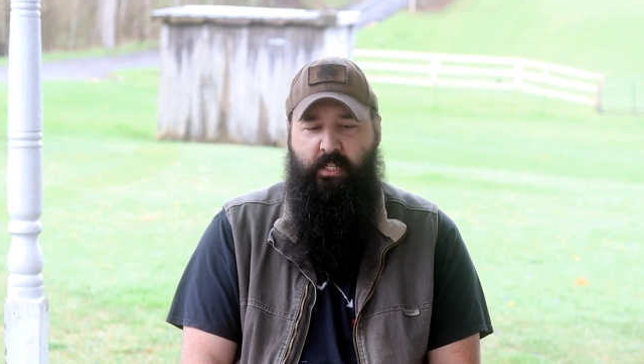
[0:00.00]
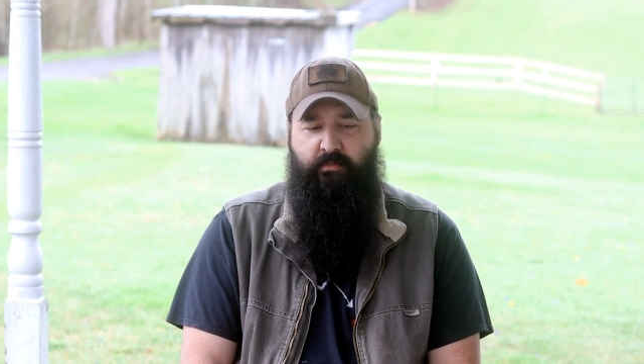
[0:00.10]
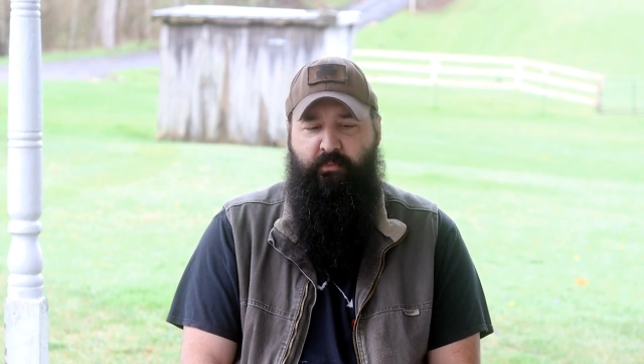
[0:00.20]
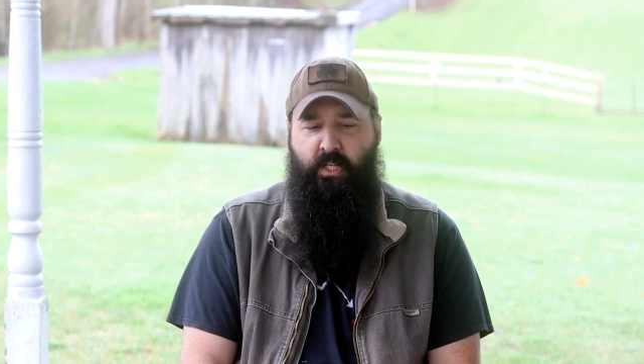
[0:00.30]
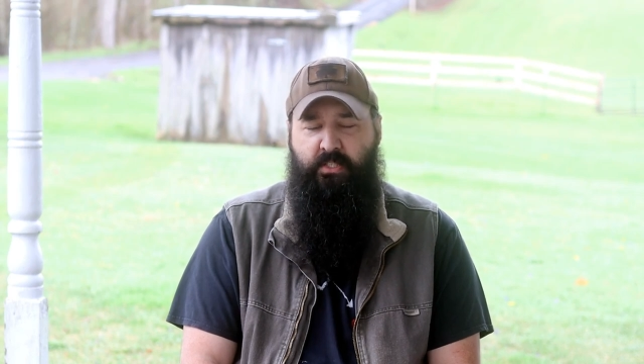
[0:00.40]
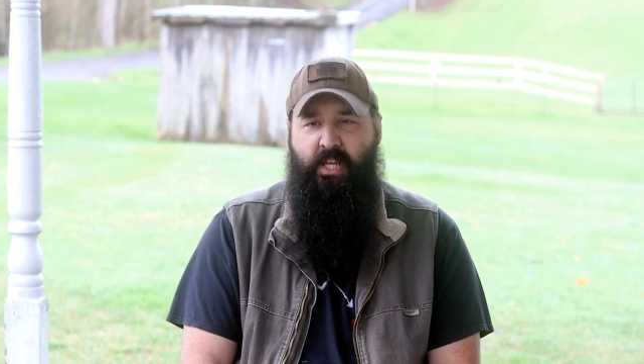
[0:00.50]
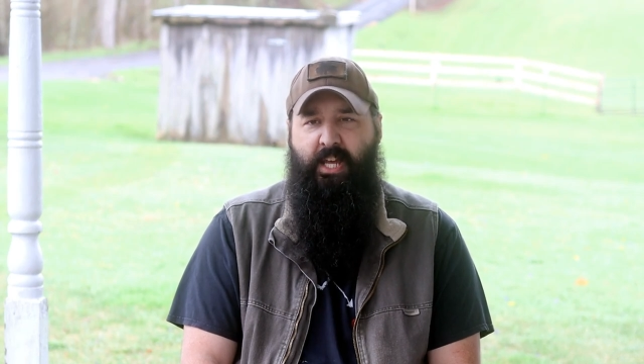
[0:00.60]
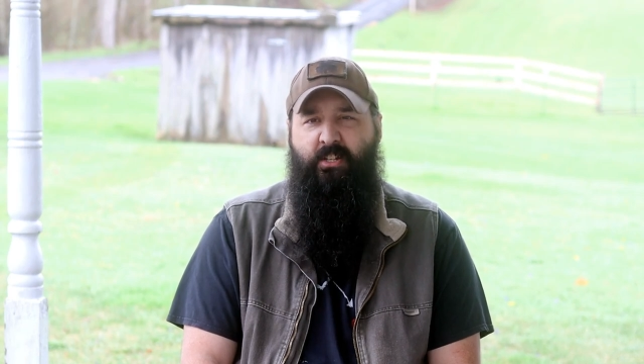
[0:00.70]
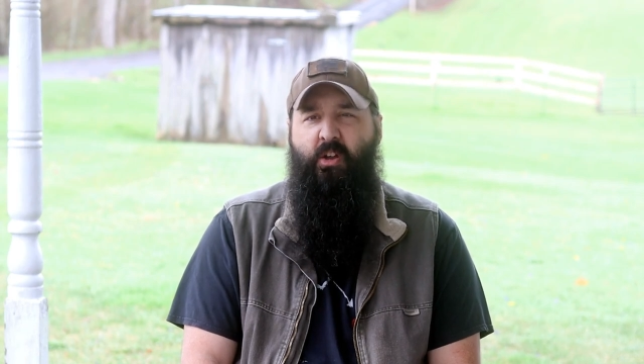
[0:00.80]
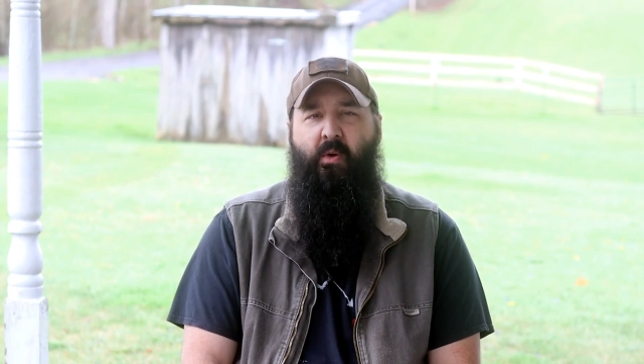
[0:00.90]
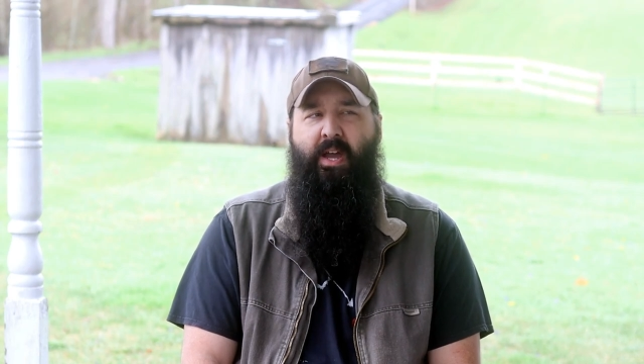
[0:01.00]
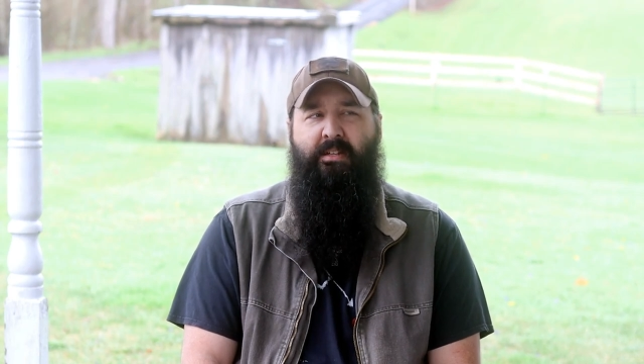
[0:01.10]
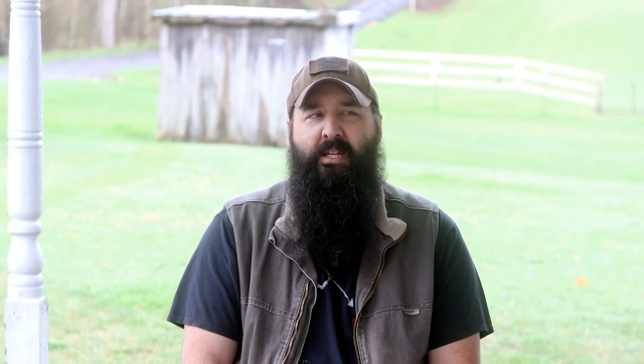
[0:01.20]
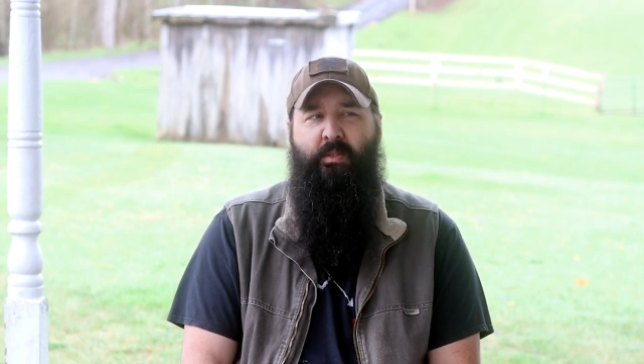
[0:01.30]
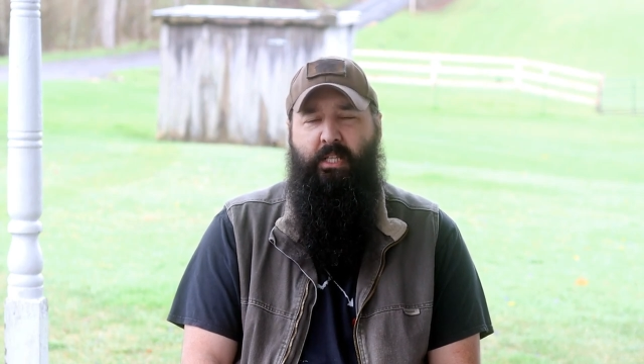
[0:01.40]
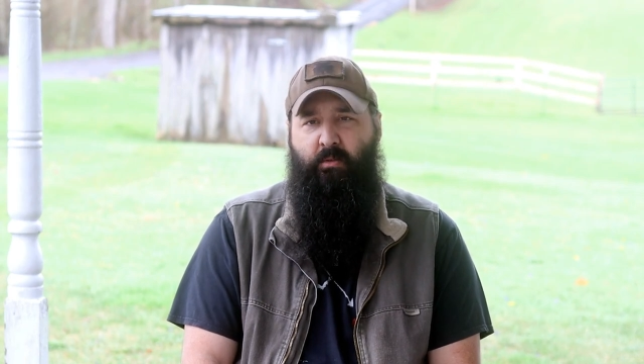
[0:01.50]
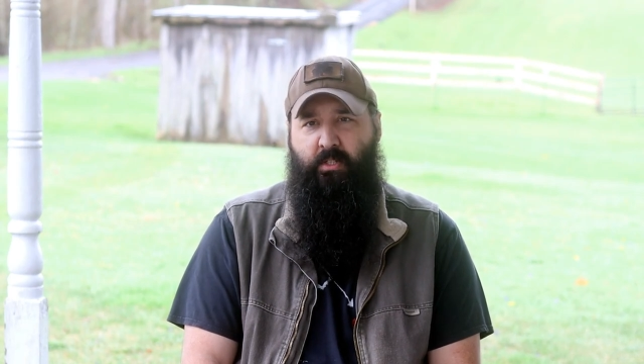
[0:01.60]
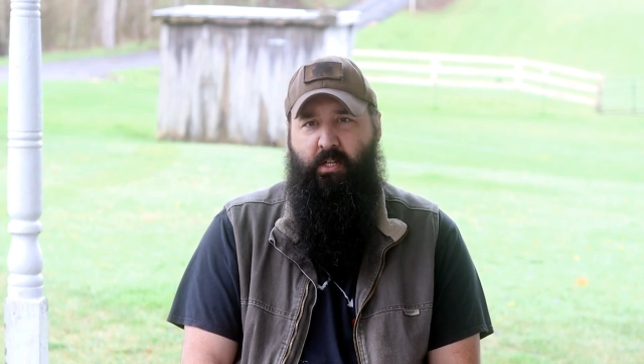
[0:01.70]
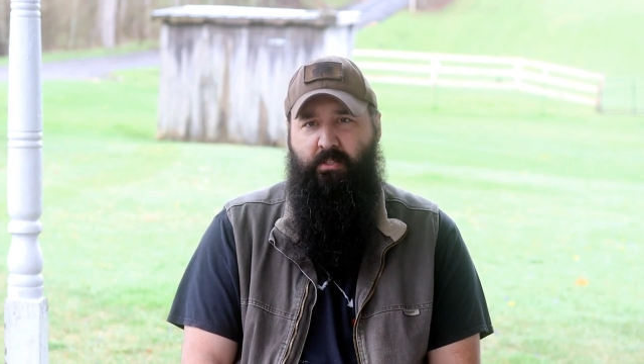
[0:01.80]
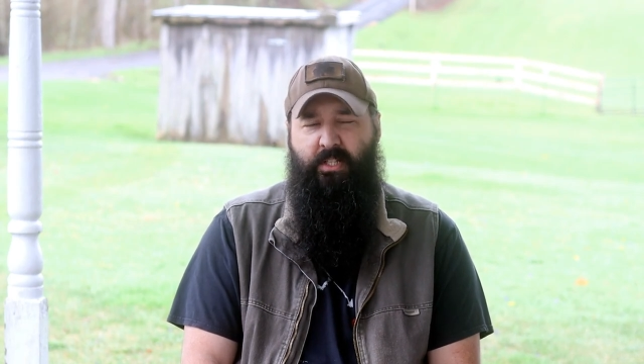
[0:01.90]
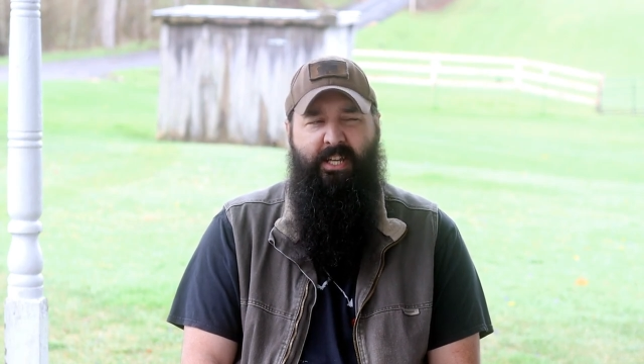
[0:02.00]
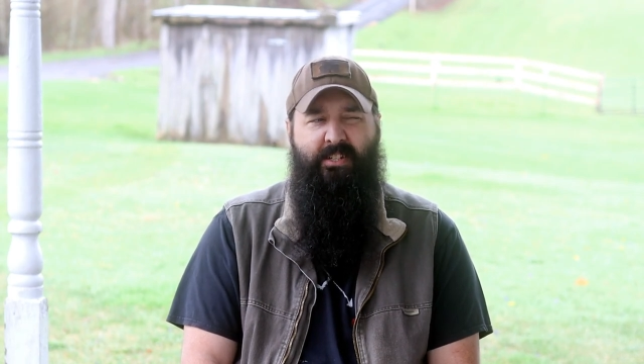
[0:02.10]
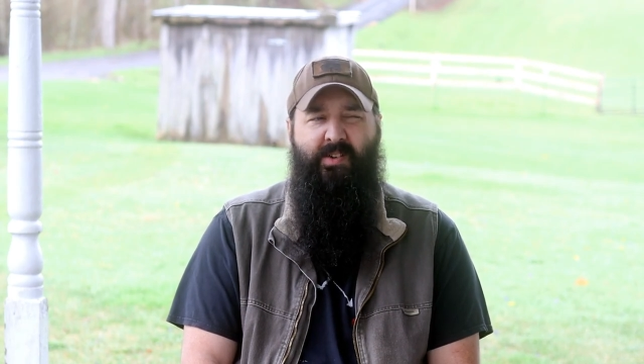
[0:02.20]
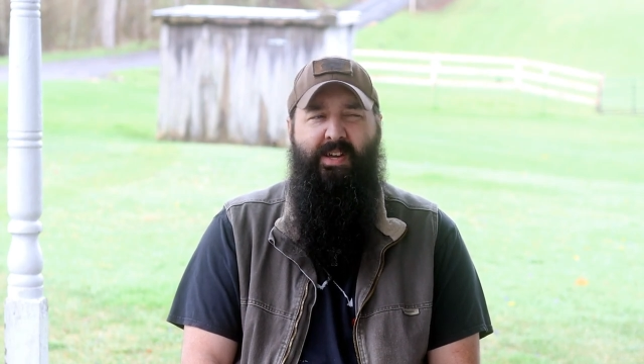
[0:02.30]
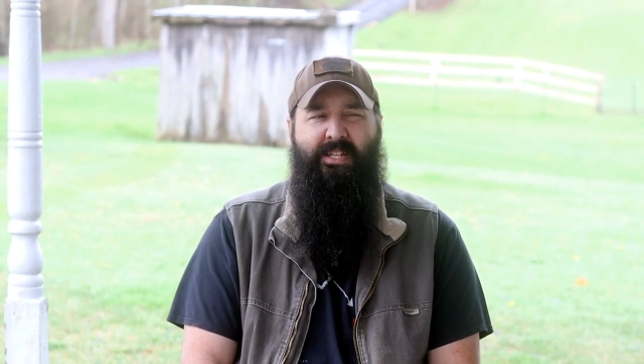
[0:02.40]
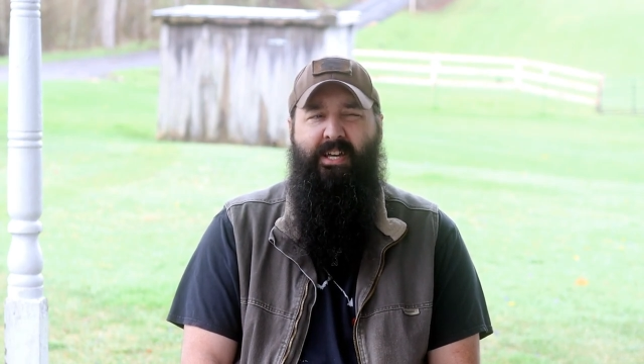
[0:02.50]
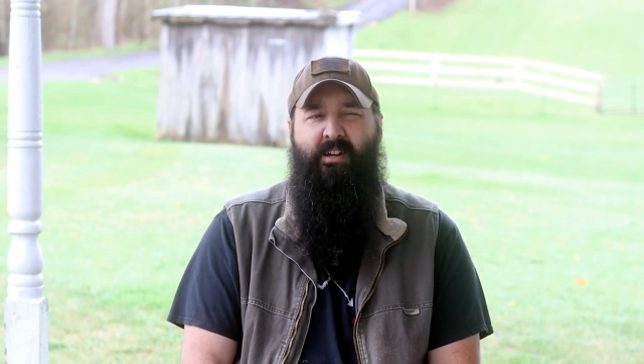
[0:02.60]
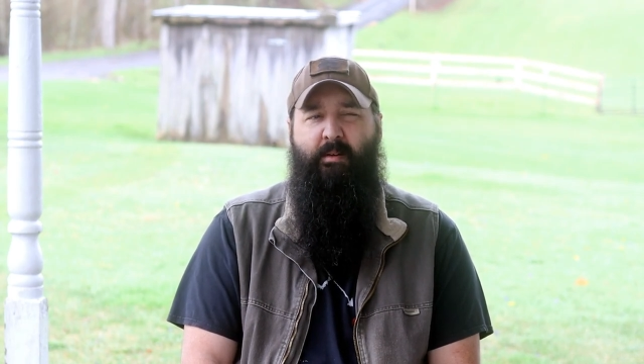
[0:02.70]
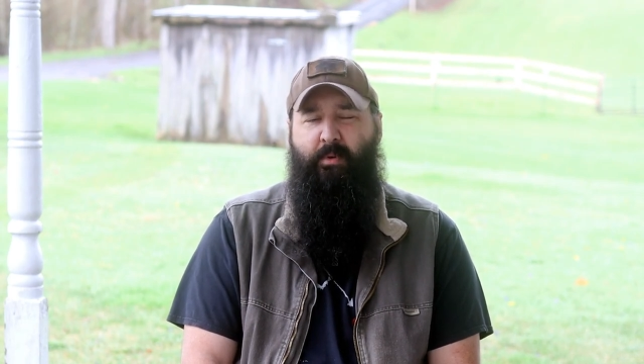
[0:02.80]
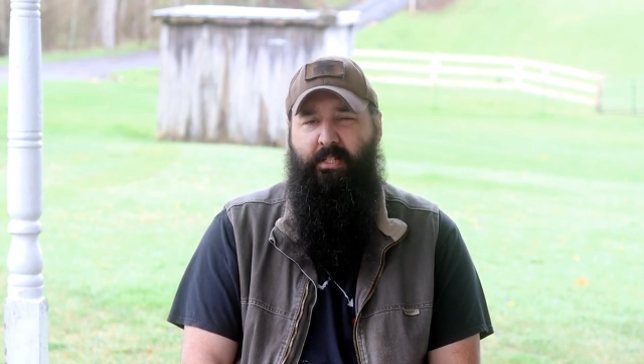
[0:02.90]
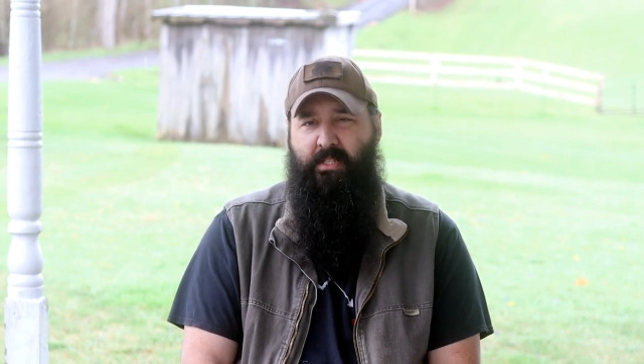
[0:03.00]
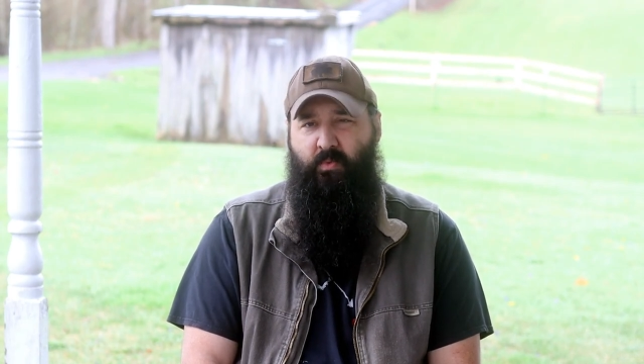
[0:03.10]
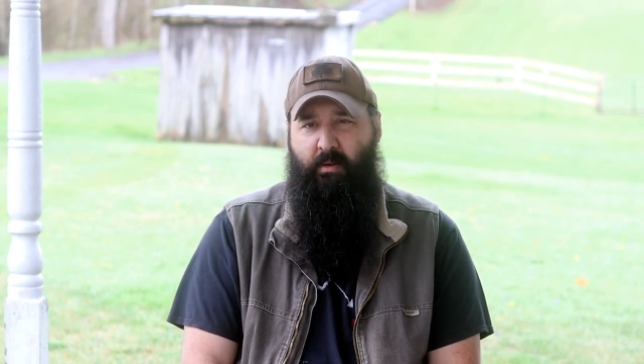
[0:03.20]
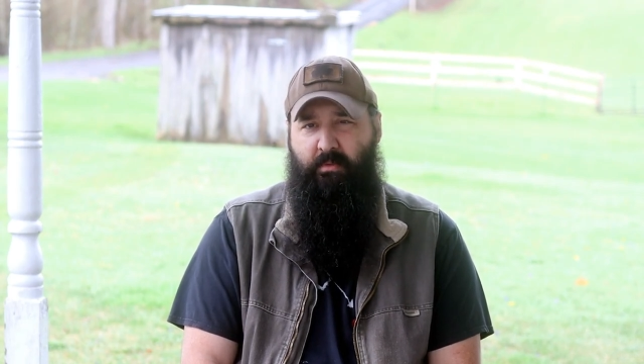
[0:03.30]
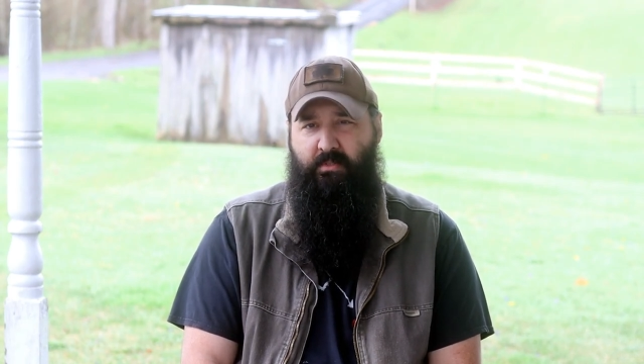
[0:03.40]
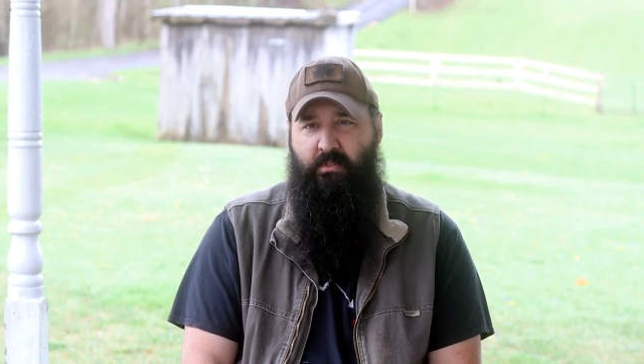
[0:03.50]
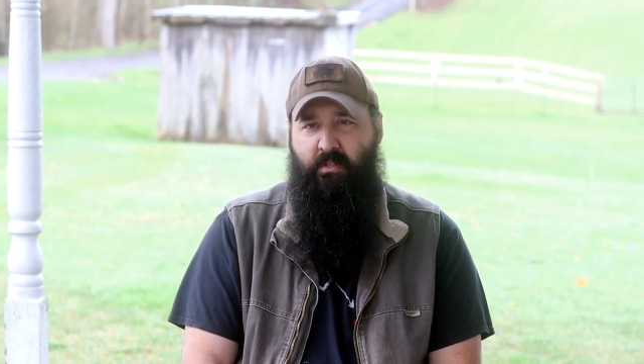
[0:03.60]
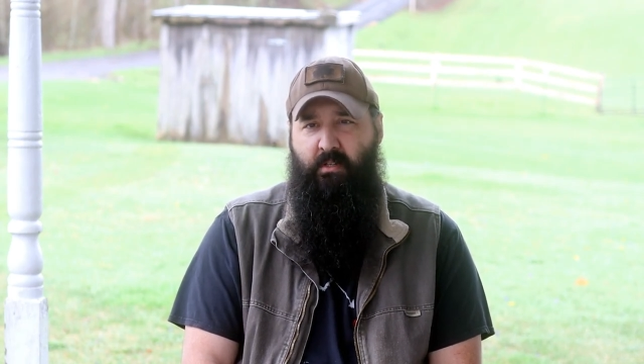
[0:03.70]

I could realize they had no idea what they were touching. They had no idea how to operate these weapons.